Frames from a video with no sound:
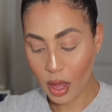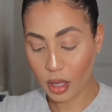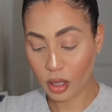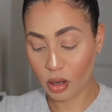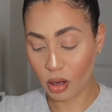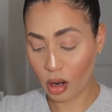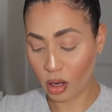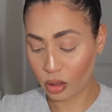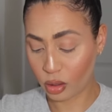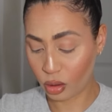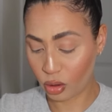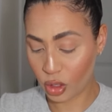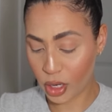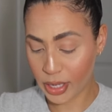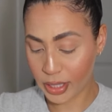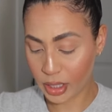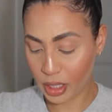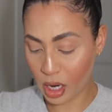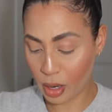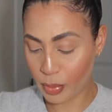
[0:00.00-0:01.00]
You can also
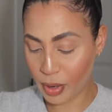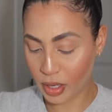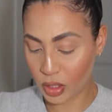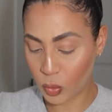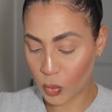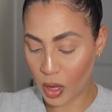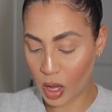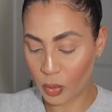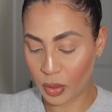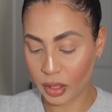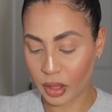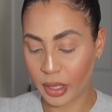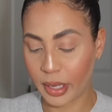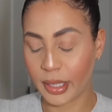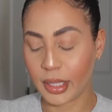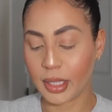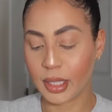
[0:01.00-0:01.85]
dress it up as well with like